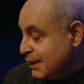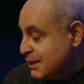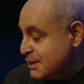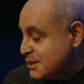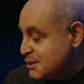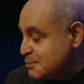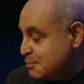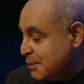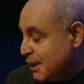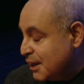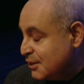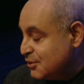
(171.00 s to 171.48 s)
in
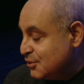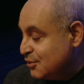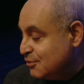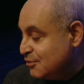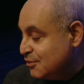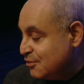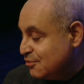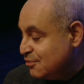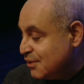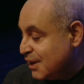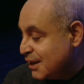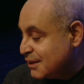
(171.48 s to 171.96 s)
spite of
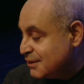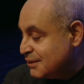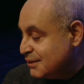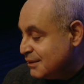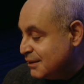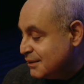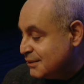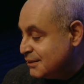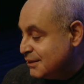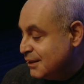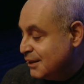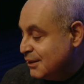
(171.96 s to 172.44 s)
the fact
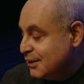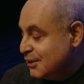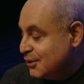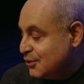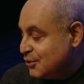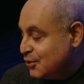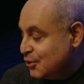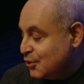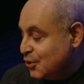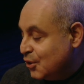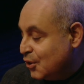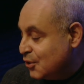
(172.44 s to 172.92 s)
that
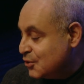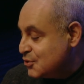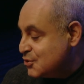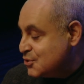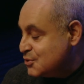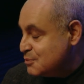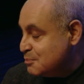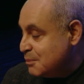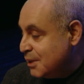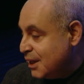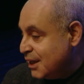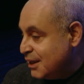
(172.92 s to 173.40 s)
the
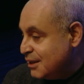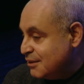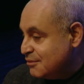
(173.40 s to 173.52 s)
gods may